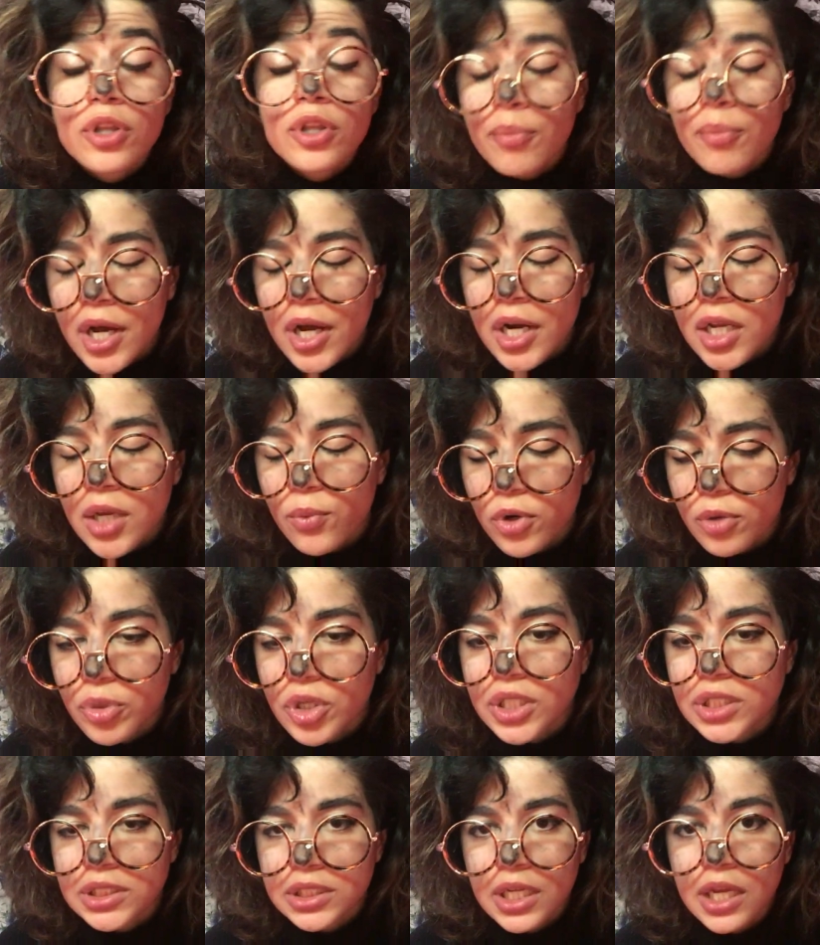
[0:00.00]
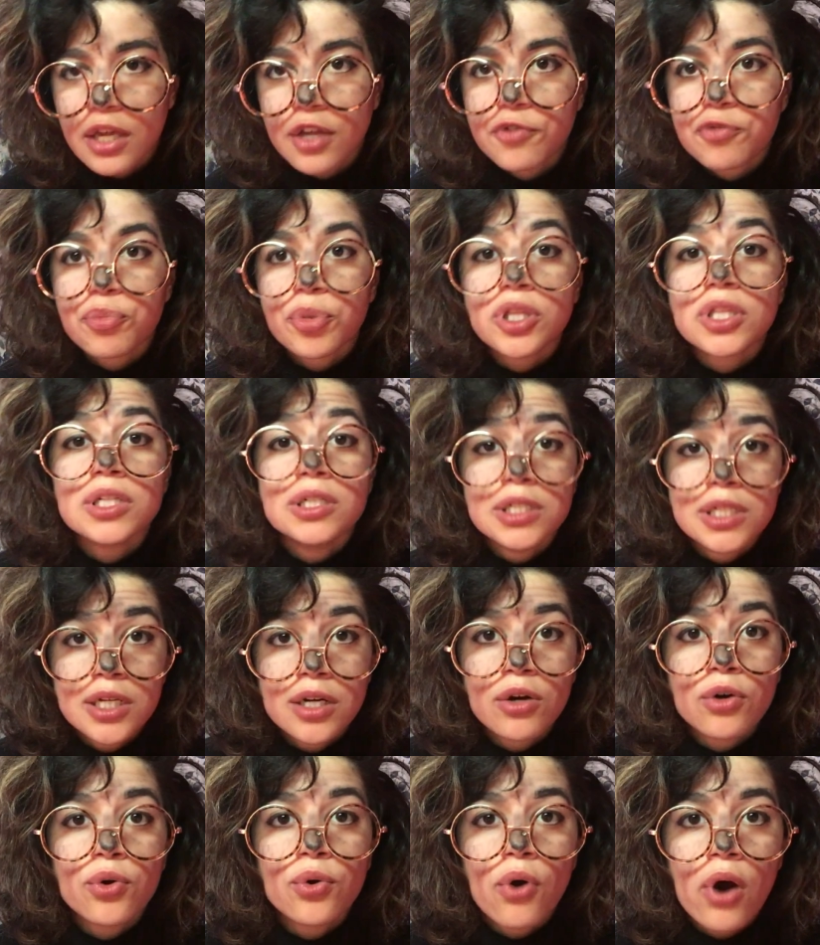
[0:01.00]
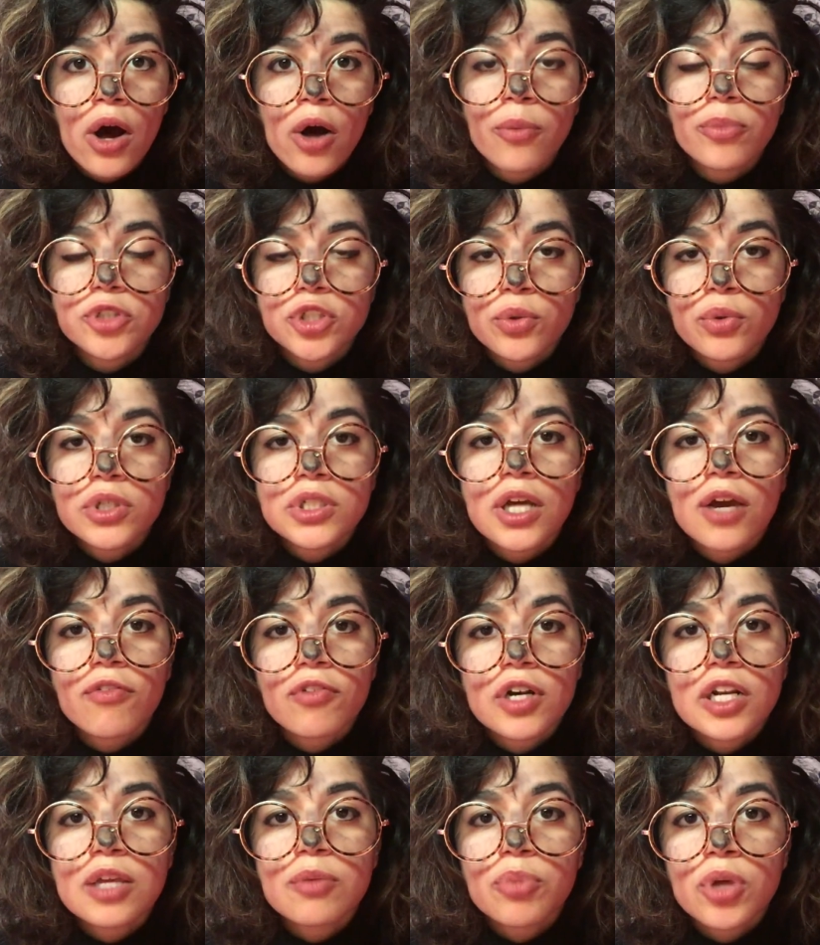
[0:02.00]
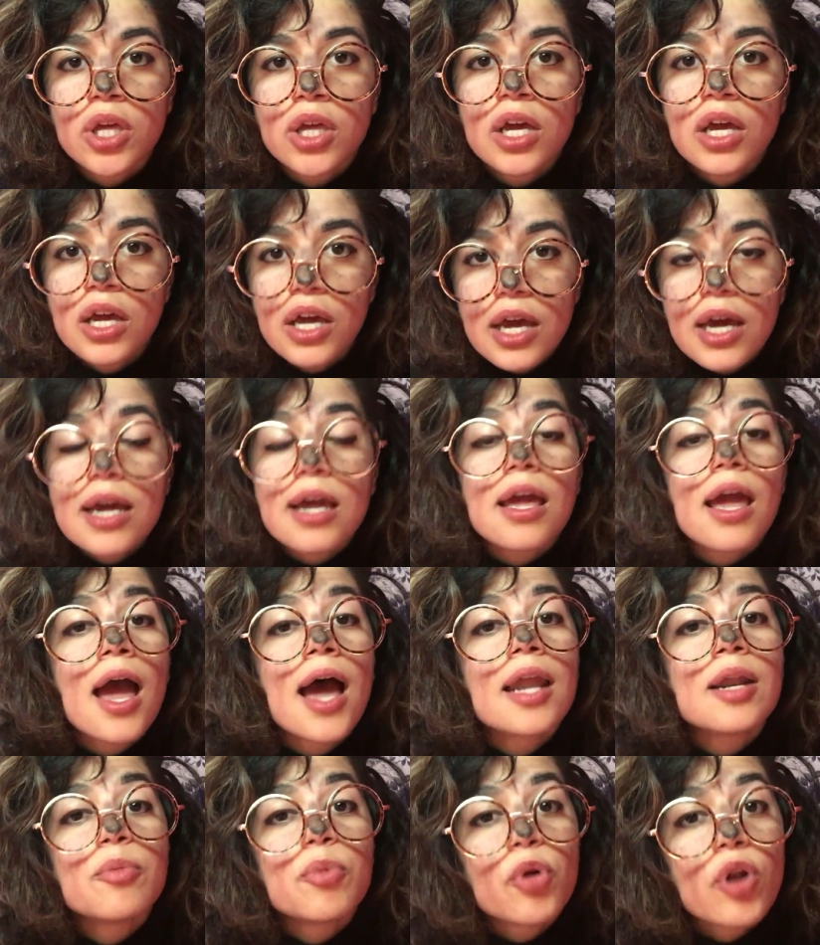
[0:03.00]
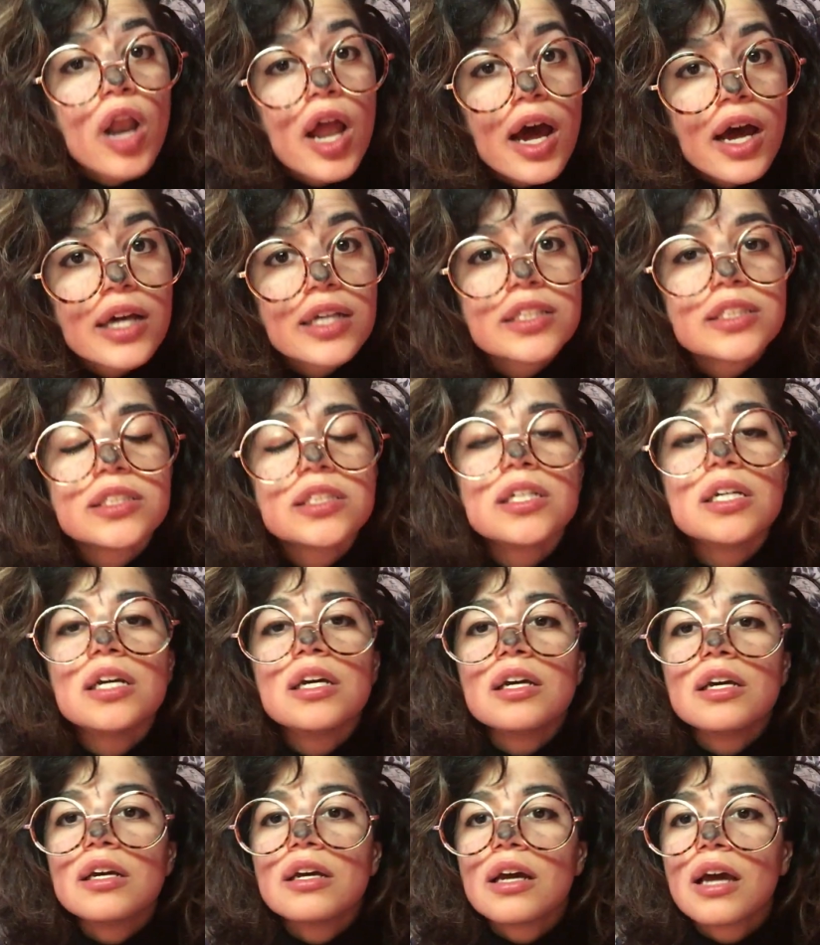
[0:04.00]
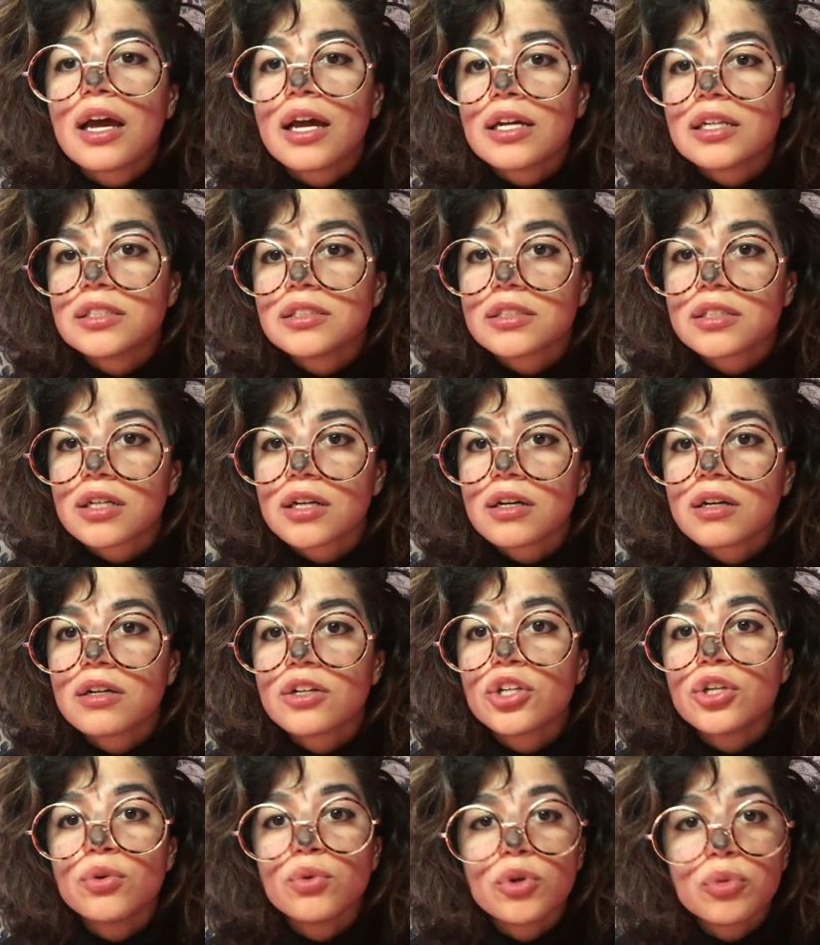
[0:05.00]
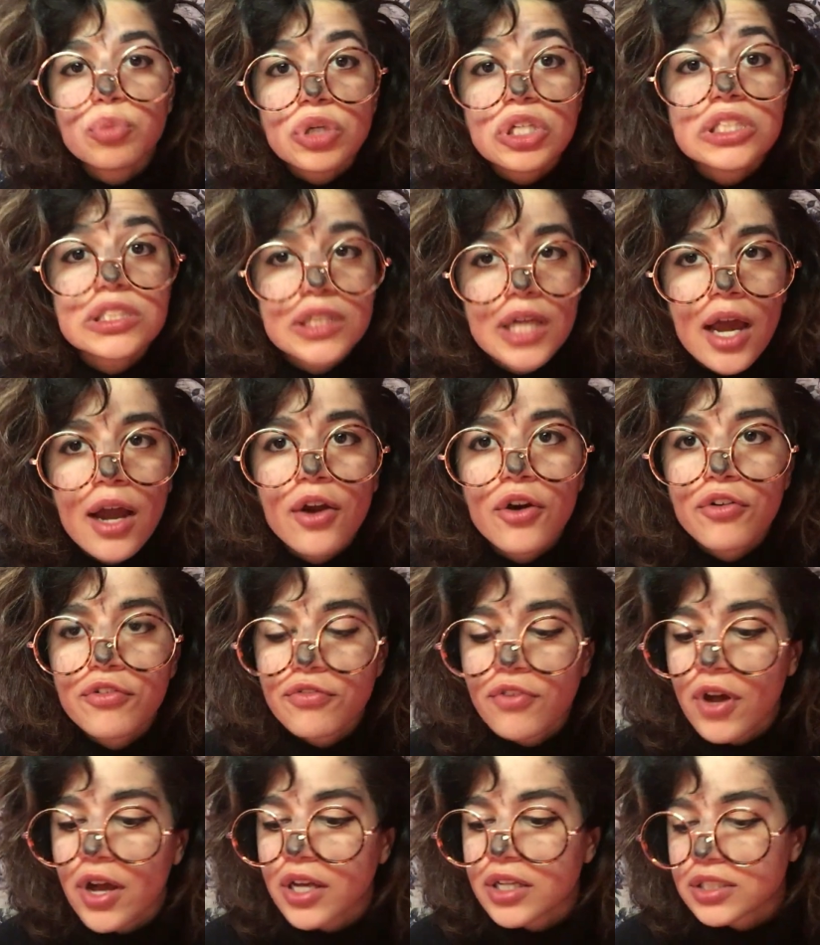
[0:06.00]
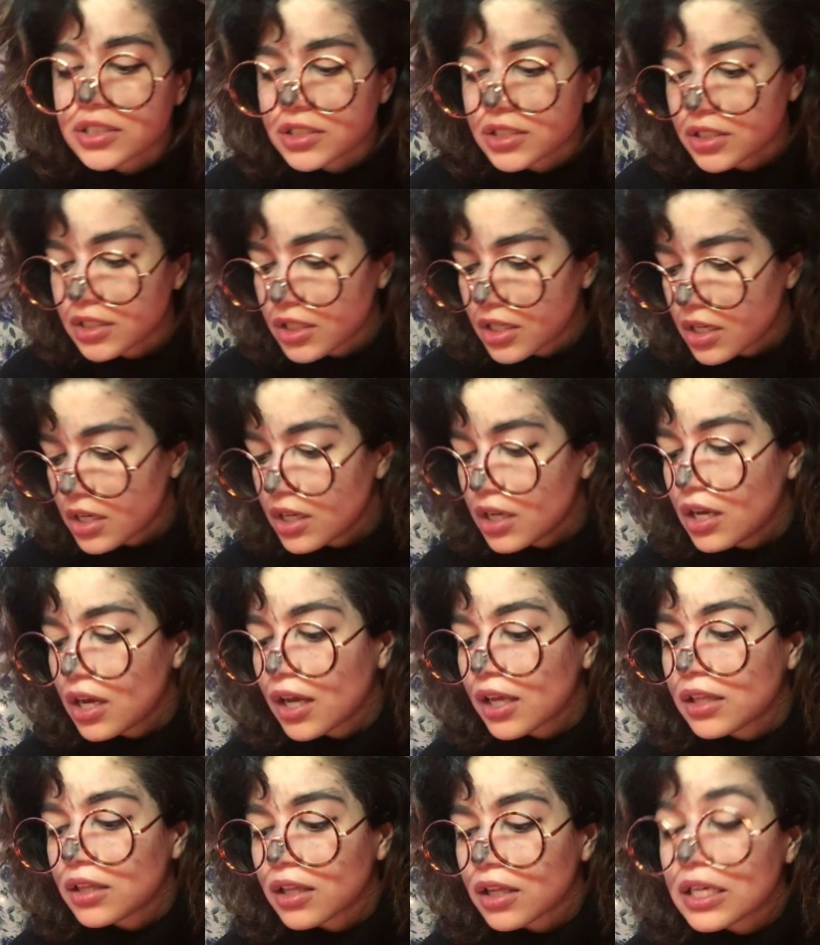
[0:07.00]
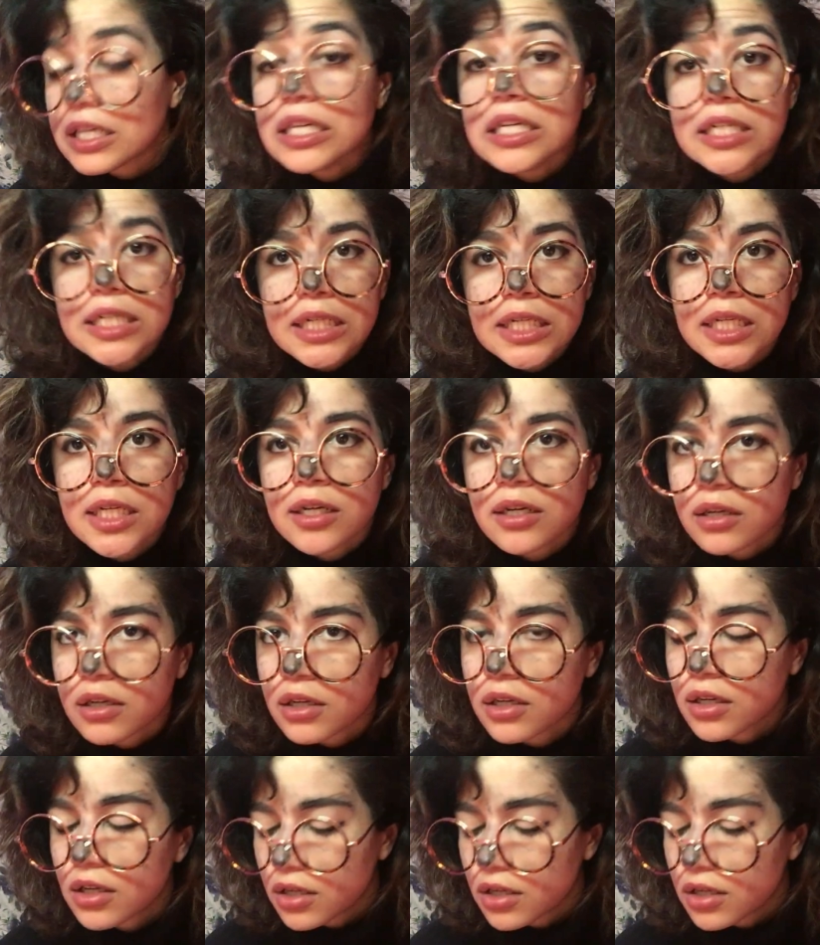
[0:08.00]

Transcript: The bunny would be safe, but the deer who helped you would definitely be cannibalized, and uh, you would be sacrificed and then eaten.